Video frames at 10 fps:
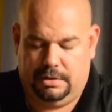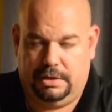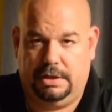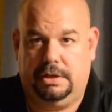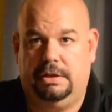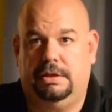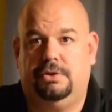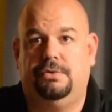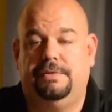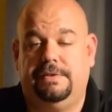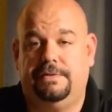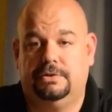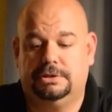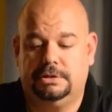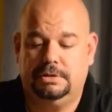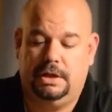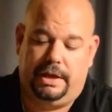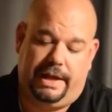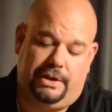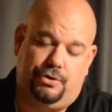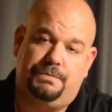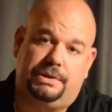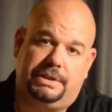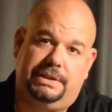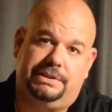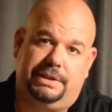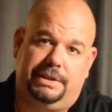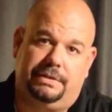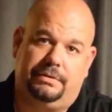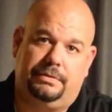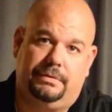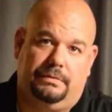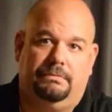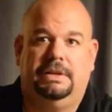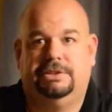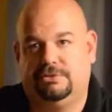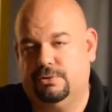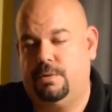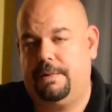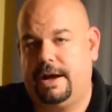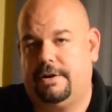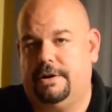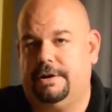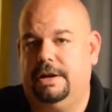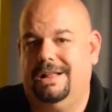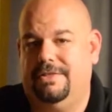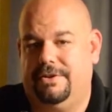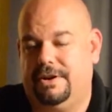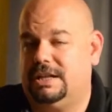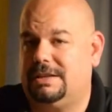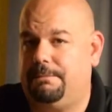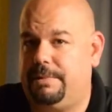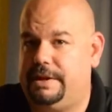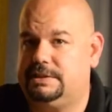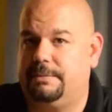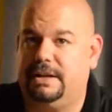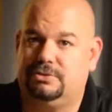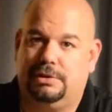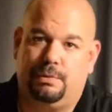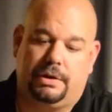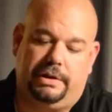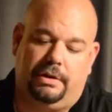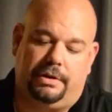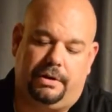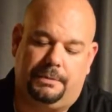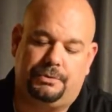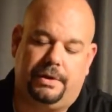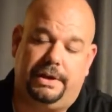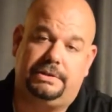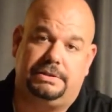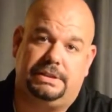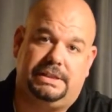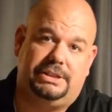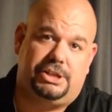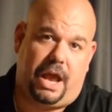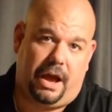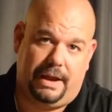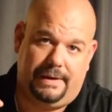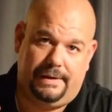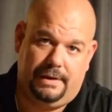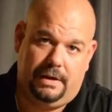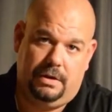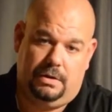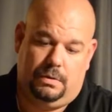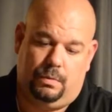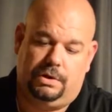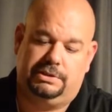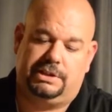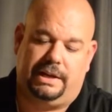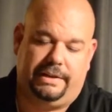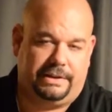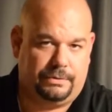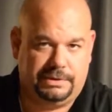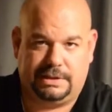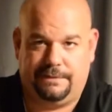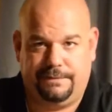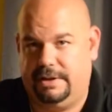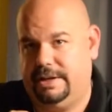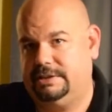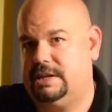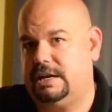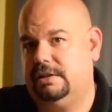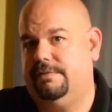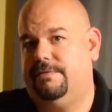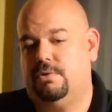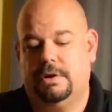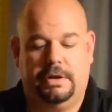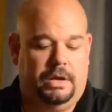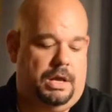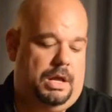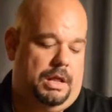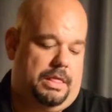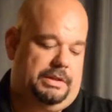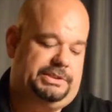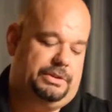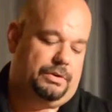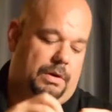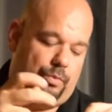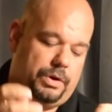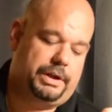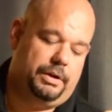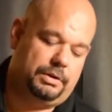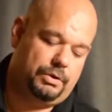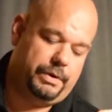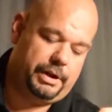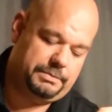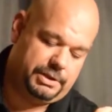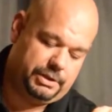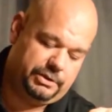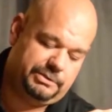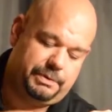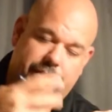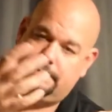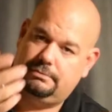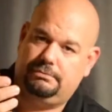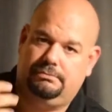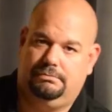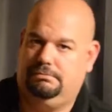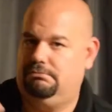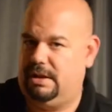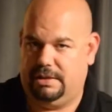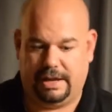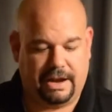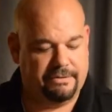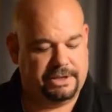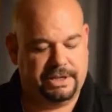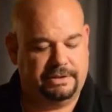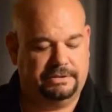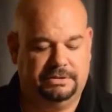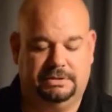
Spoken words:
UV filter and you put these in and screw it back on. They're not the best. I'm actually working on upgrading to the DJI ones. I like the ones that fit exactly for it. So I'm working on going up to those, but like everything,